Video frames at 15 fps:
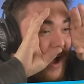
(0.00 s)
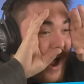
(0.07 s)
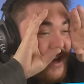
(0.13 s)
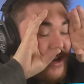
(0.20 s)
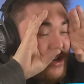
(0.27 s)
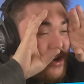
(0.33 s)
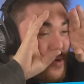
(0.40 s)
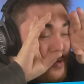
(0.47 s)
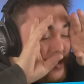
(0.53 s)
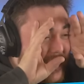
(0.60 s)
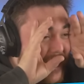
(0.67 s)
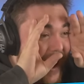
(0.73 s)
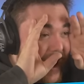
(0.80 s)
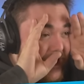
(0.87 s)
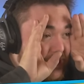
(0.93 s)
I knew
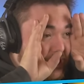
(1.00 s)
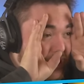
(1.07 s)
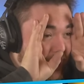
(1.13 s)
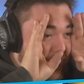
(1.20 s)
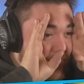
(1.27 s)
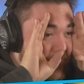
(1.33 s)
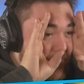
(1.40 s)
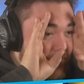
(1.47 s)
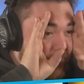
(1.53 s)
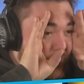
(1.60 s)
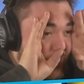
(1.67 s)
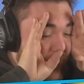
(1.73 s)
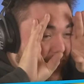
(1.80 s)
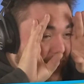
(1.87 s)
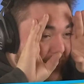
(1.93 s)
the answer.
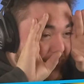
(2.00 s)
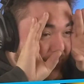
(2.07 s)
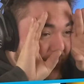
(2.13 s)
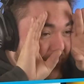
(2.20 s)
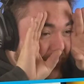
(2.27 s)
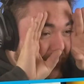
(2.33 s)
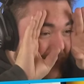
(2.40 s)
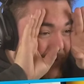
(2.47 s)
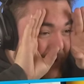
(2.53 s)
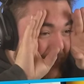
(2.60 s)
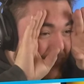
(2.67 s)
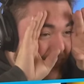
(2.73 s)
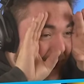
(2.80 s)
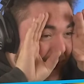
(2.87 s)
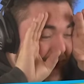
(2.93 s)
155 by
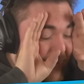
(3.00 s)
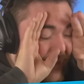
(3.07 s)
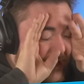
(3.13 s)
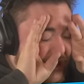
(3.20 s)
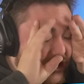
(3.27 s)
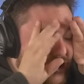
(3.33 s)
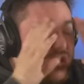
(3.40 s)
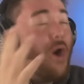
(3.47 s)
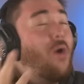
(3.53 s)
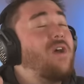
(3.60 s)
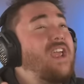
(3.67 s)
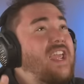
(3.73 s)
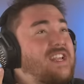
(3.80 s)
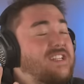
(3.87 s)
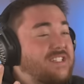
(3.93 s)
5. That's so
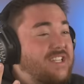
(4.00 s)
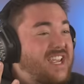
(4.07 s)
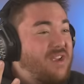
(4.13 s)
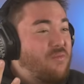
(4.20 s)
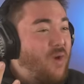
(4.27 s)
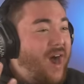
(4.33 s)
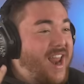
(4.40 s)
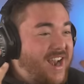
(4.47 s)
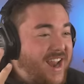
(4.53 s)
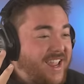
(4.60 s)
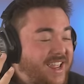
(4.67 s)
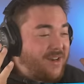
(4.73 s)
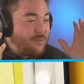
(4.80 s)
easy. Why did I get